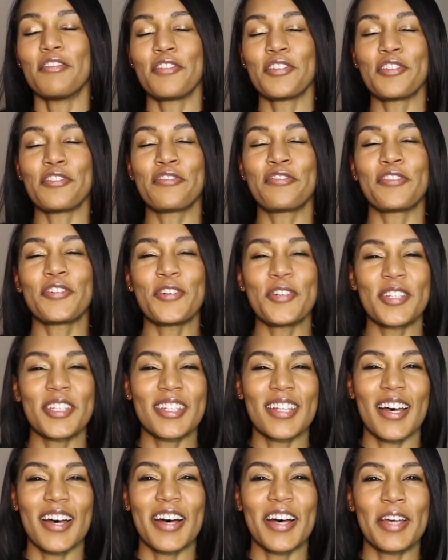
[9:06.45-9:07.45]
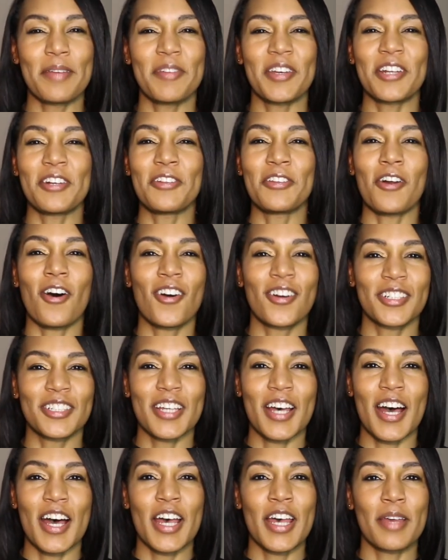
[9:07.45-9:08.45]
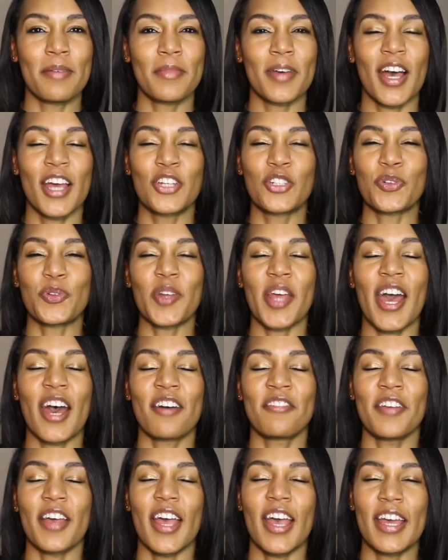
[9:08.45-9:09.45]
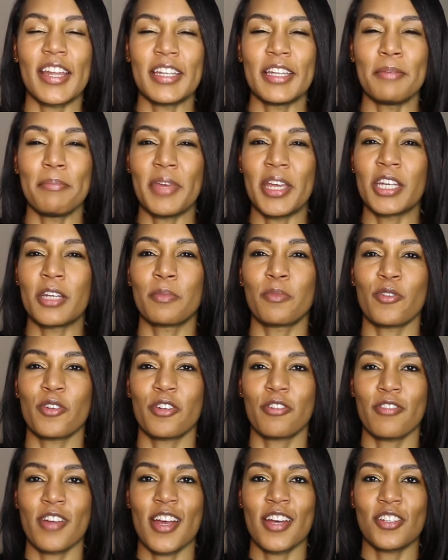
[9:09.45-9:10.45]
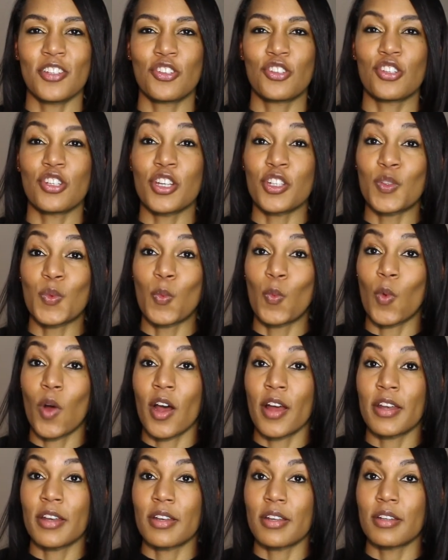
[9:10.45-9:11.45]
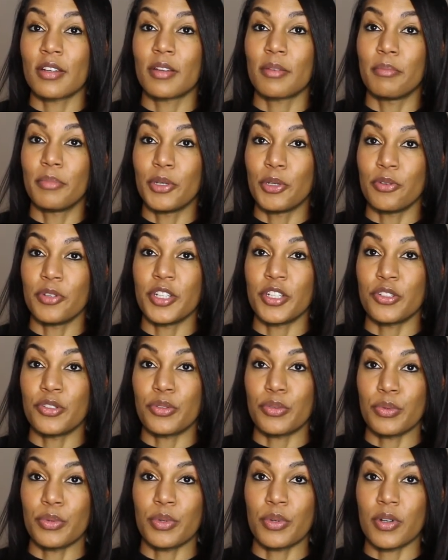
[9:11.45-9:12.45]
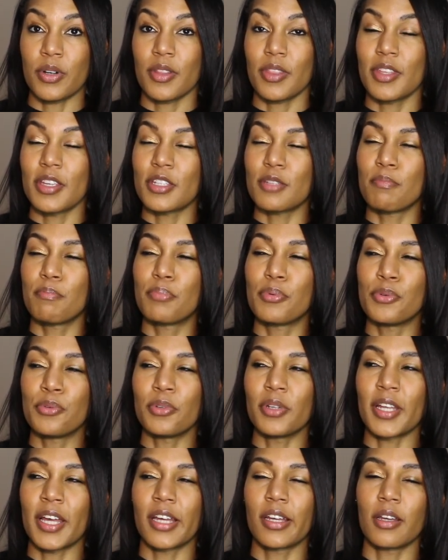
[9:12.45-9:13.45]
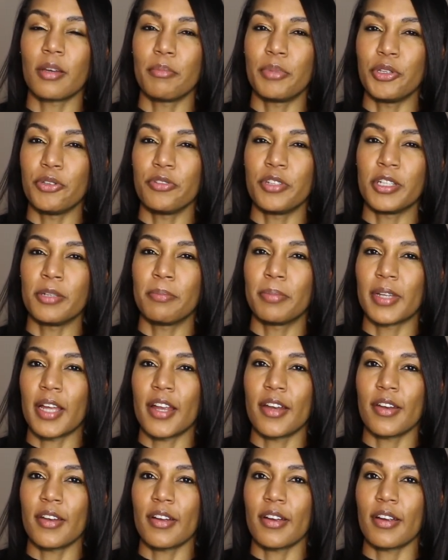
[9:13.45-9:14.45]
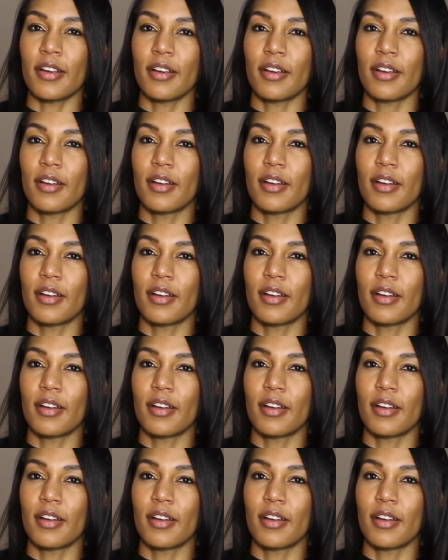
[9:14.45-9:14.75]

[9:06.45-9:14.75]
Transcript: For the first time in a long time, I don't have any makeup regrets, just one beauty tool, this bootleg beauty blender.